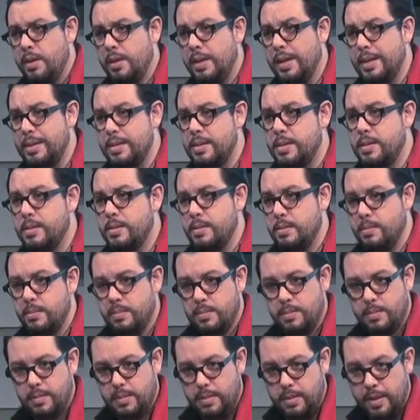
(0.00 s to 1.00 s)
That's
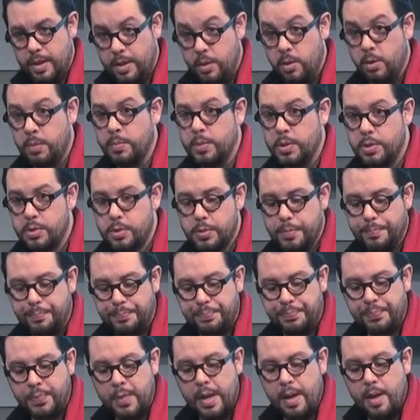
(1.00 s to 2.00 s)
enormous.
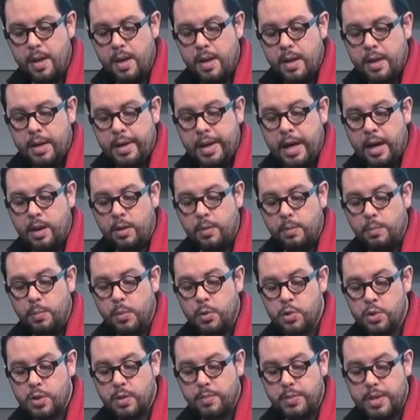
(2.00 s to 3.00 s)
Now,
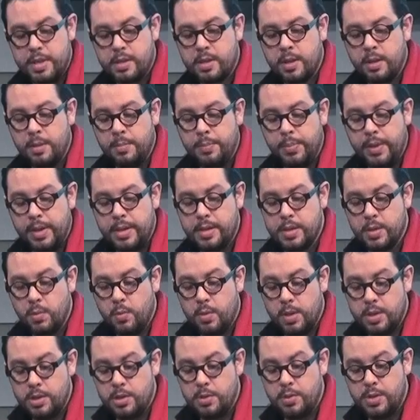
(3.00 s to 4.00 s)
most of these companies, the
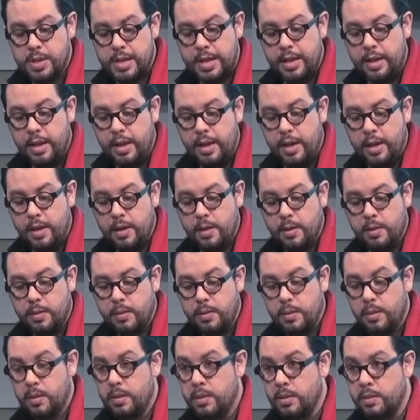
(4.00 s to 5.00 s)
ones you see
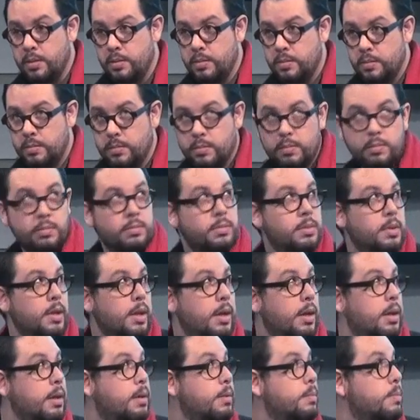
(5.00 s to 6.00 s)
here on
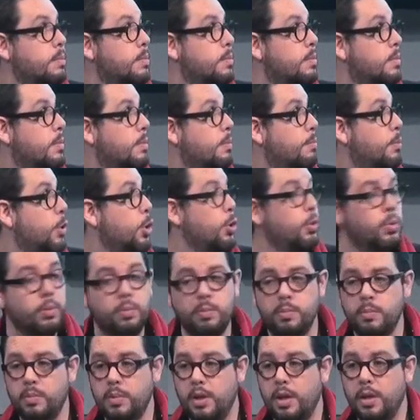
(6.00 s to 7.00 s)
uh,
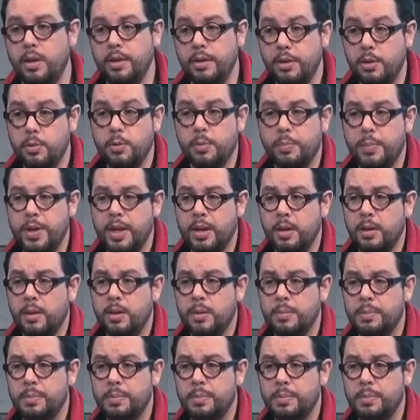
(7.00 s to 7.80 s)
blue, are European